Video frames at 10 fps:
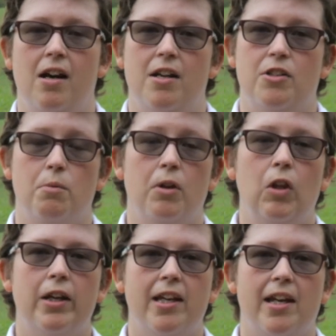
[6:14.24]
So we're
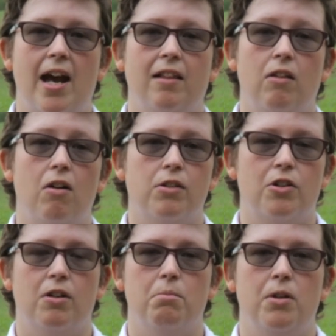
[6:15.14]
looking at
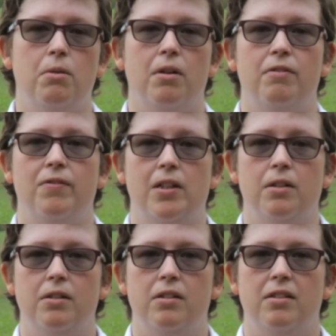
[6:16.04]
long-term manured
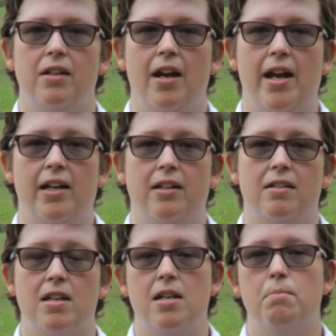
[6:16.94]
fields
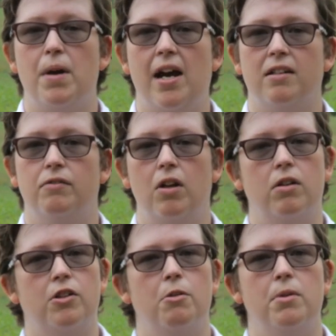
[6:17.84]
and the impact of
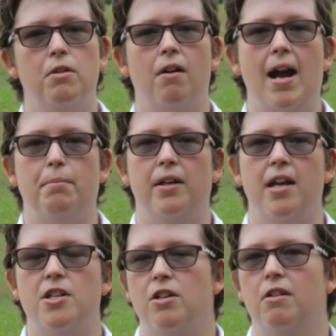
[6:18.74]
long-term manure
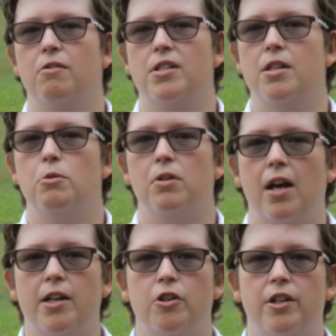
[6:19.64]
application on residual
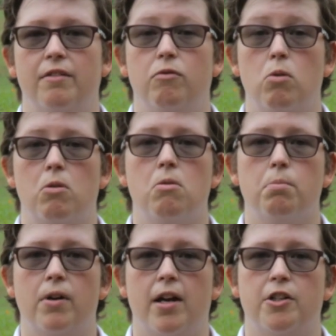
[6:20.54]
nitrogen for corn
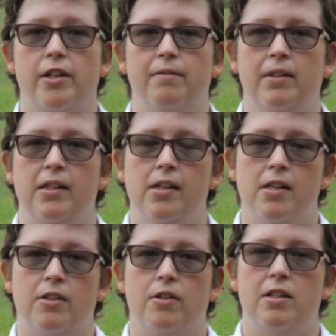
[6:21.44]
production.
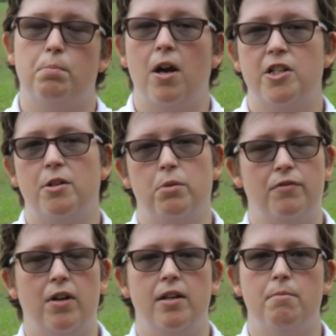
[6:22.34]
So this project was
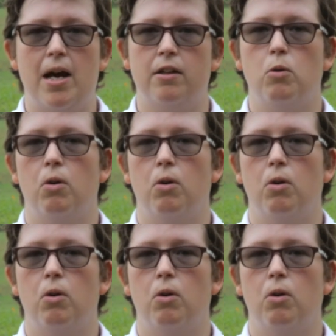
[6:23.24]
funded by the